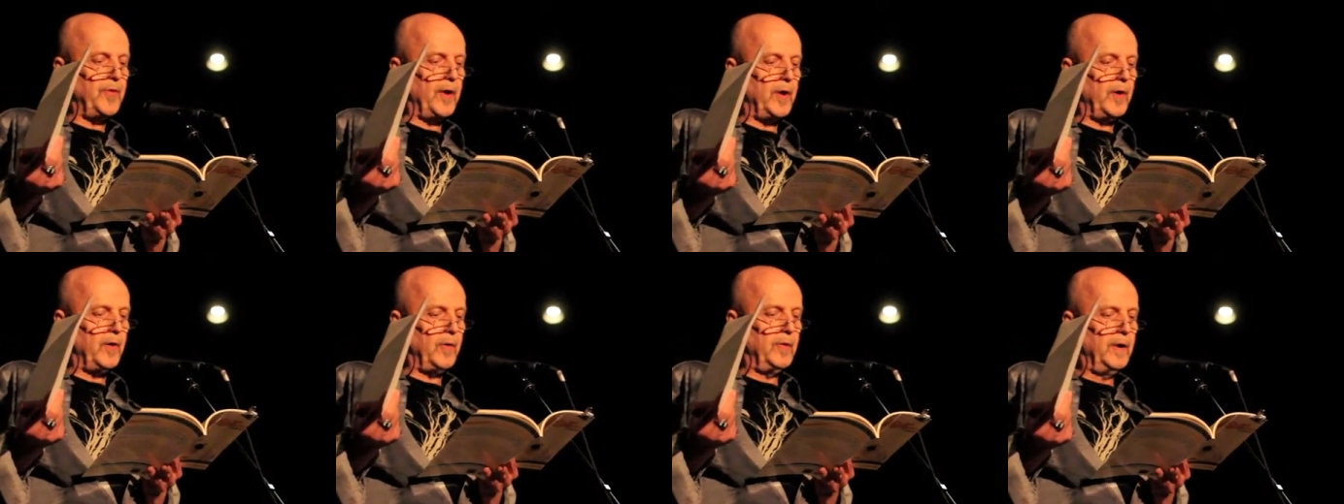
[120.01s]

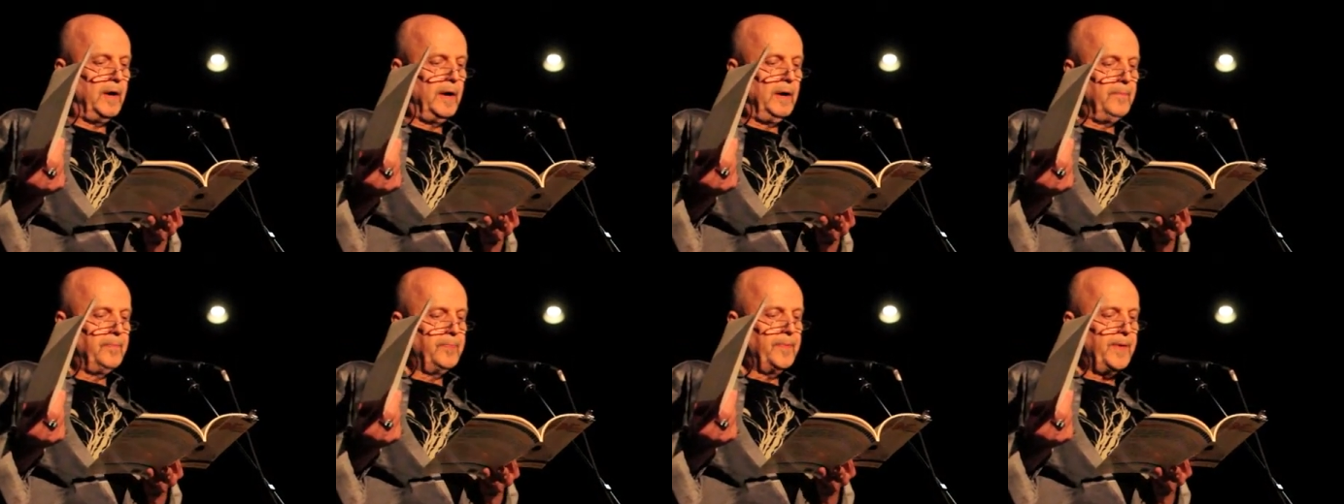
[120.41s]
though.
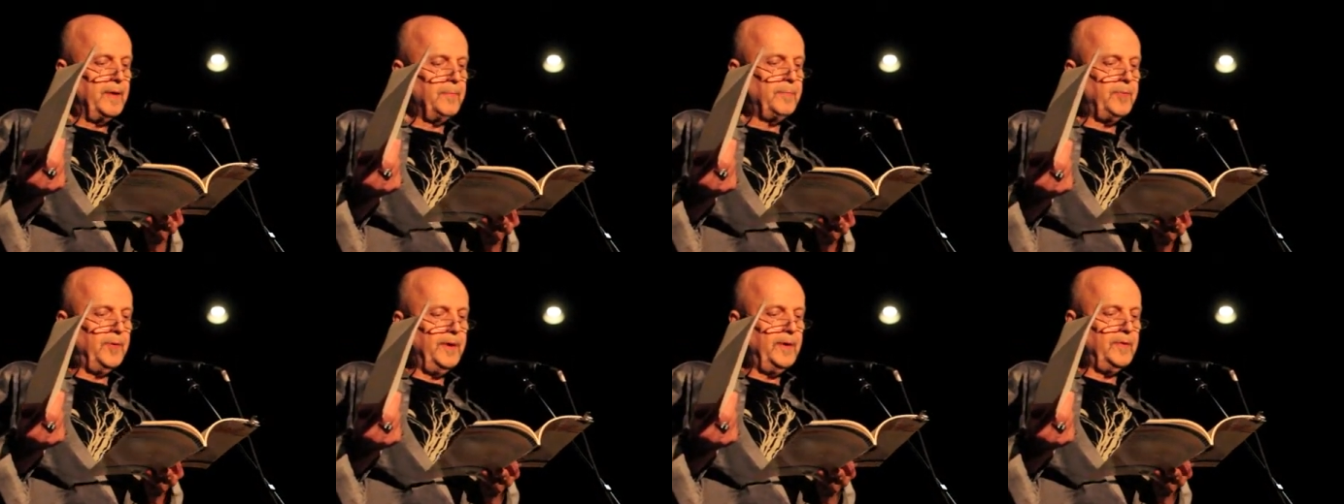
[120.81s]

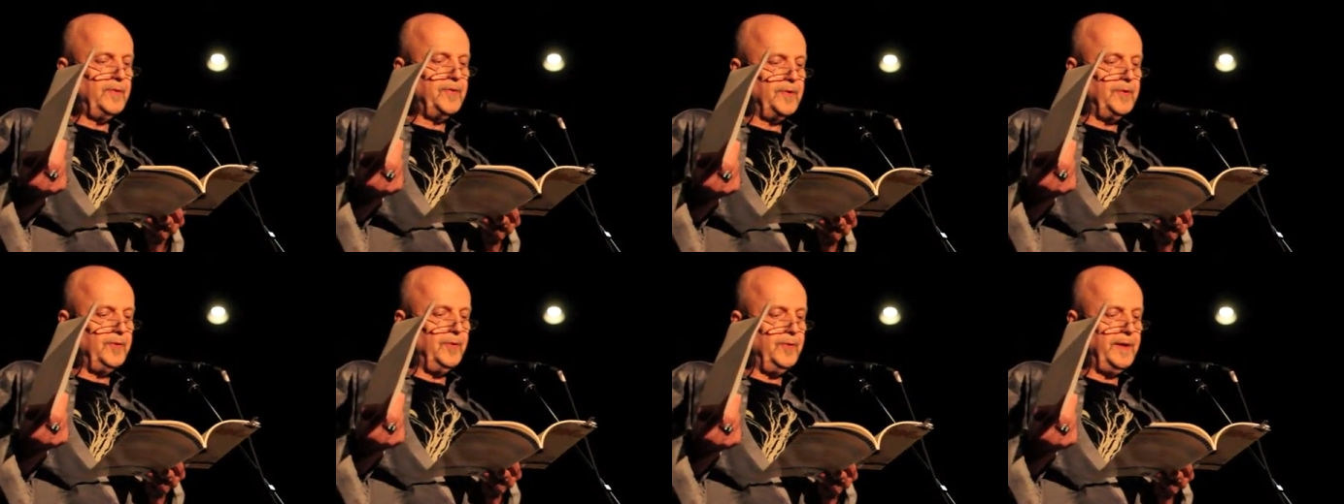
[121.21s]
And pretty
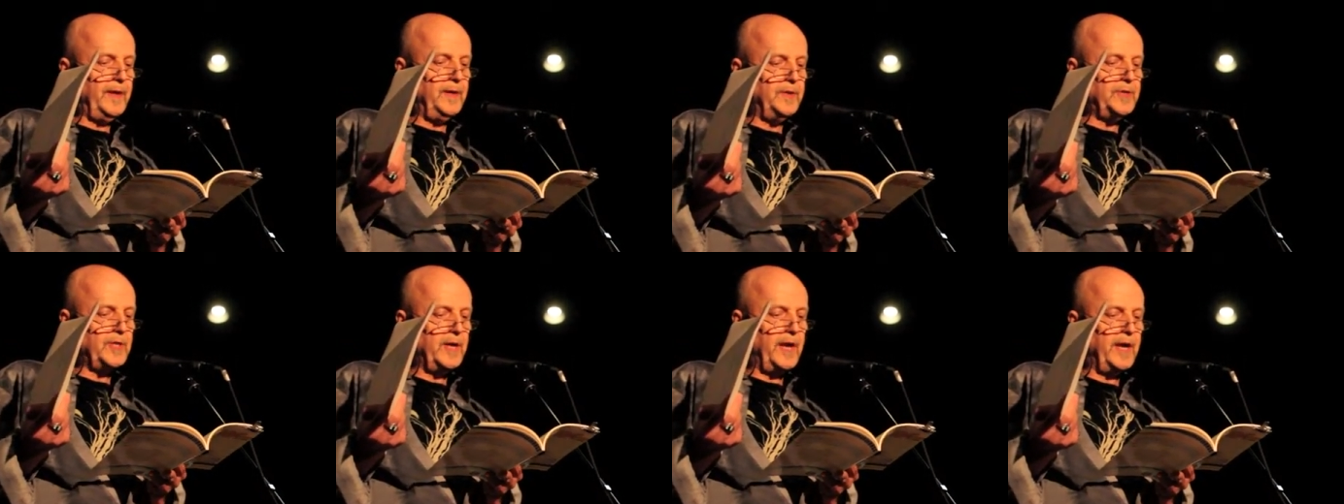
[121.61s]
soon
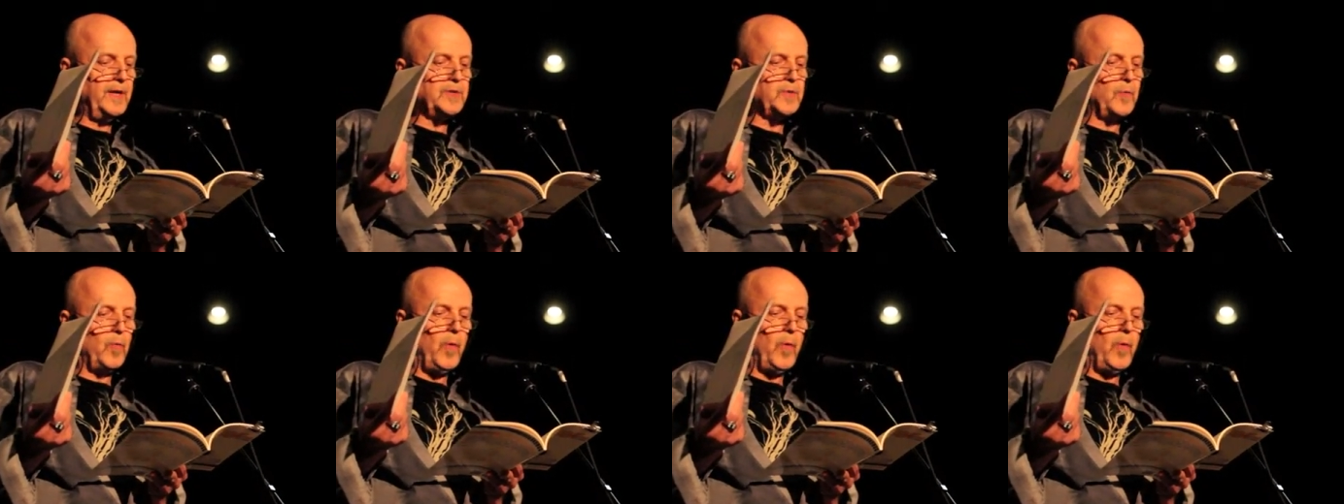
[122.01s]
he'd change